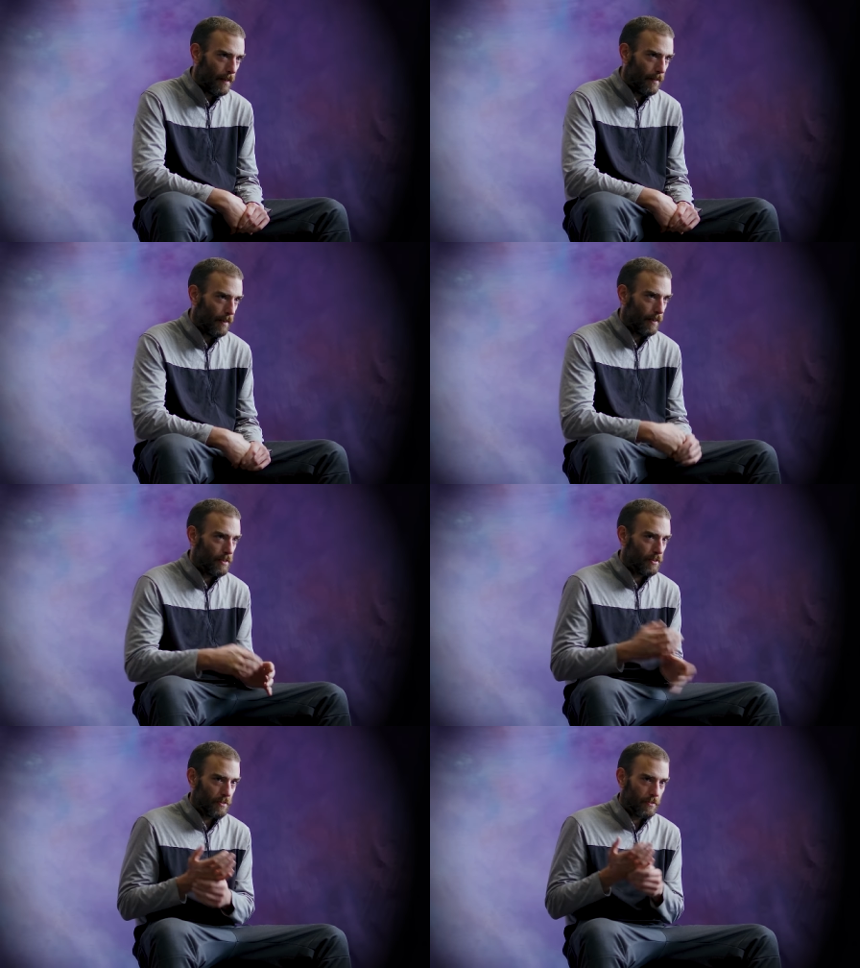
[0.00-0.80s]
and then I
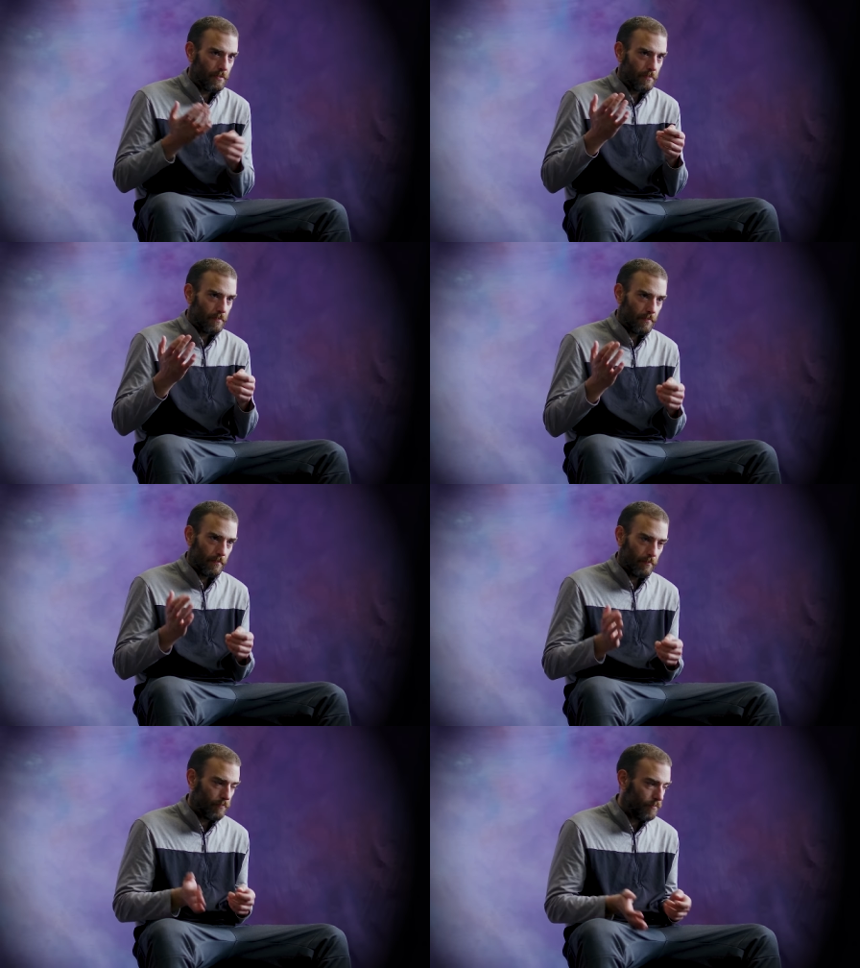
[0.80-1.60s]
just
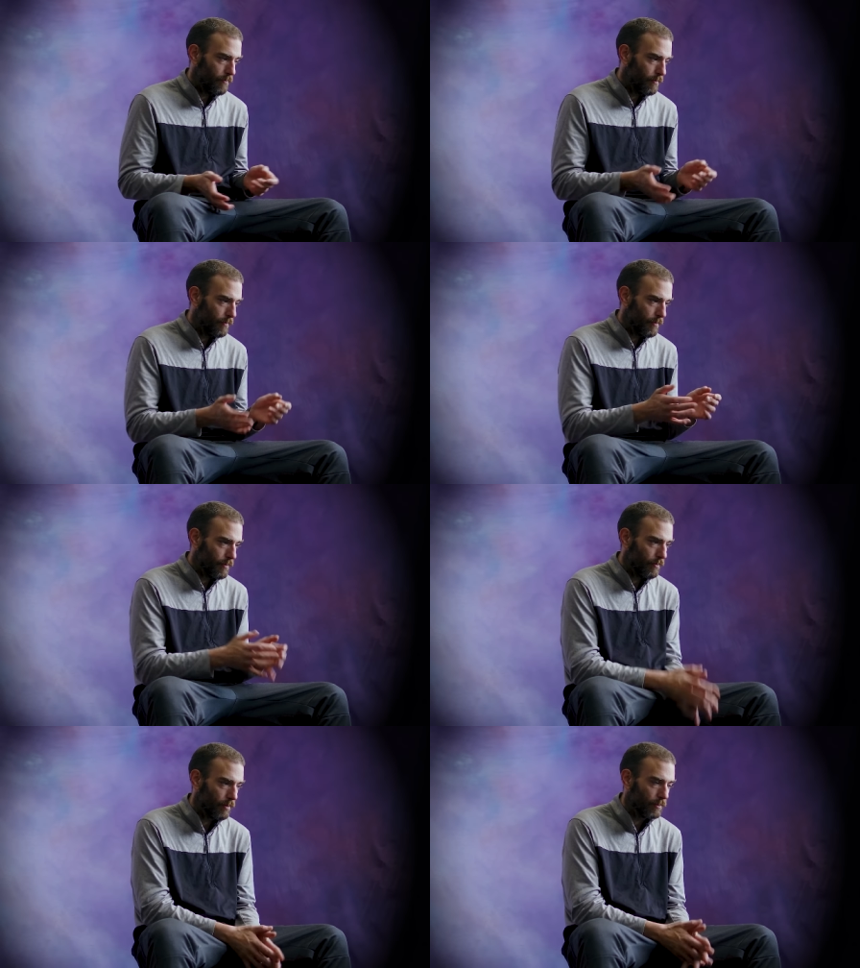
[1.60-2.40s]

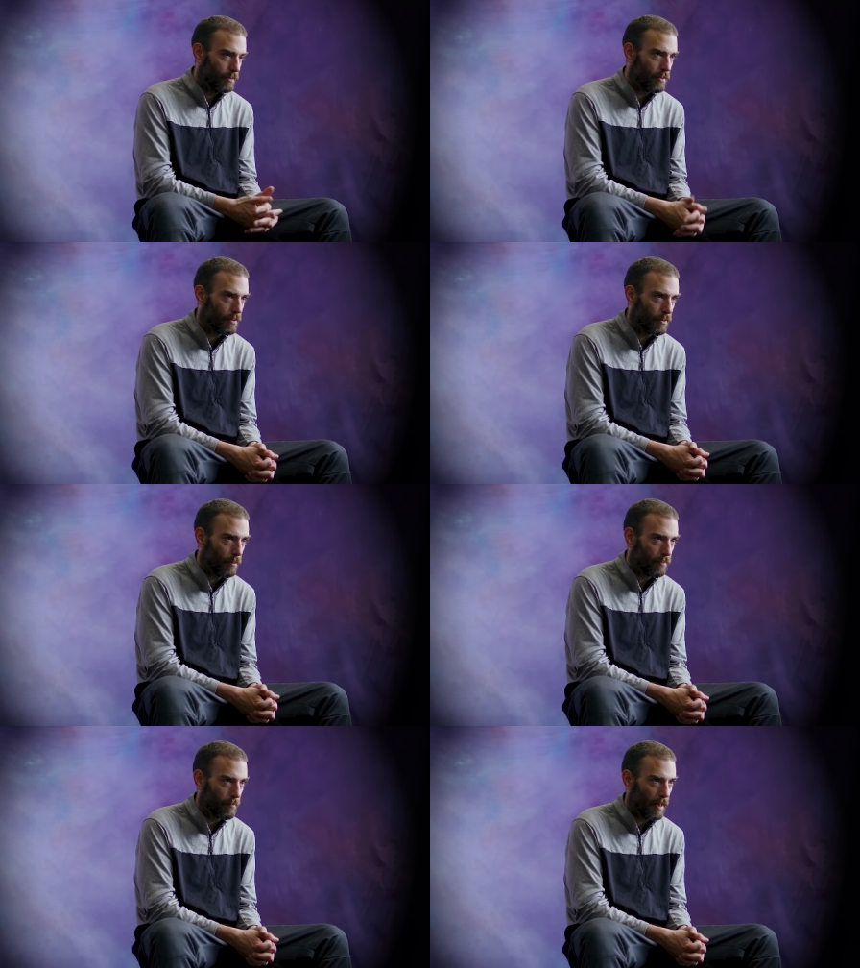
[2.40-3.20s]
reclused
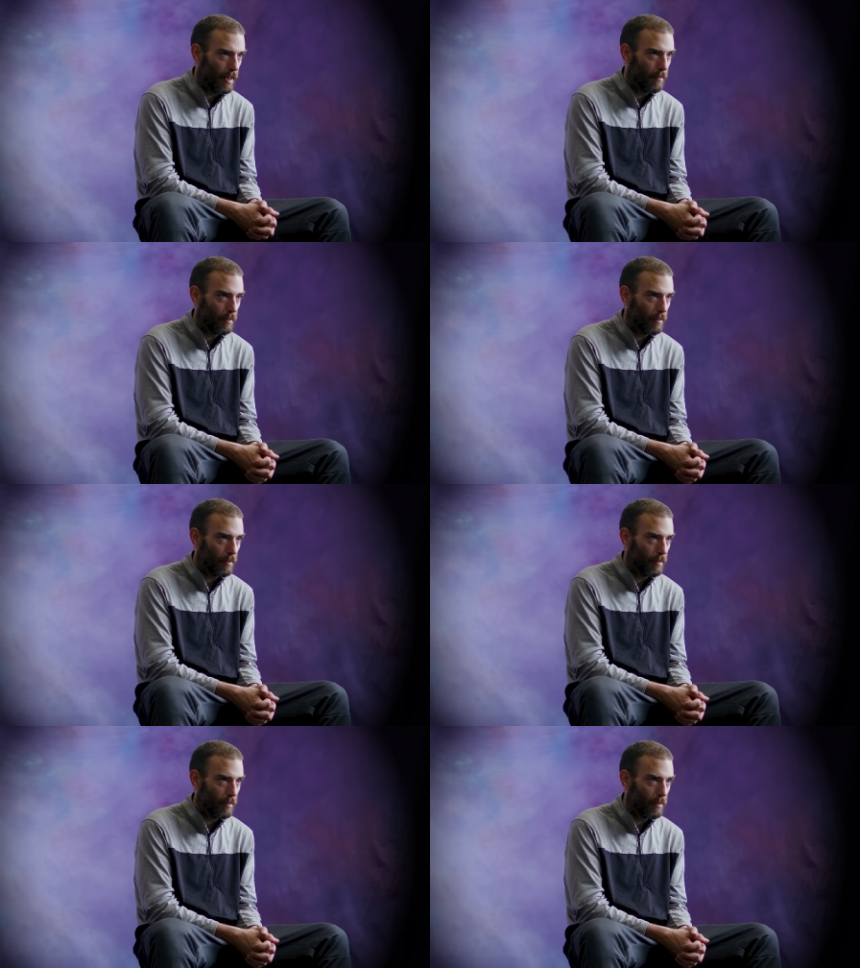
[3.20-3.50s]
away from that,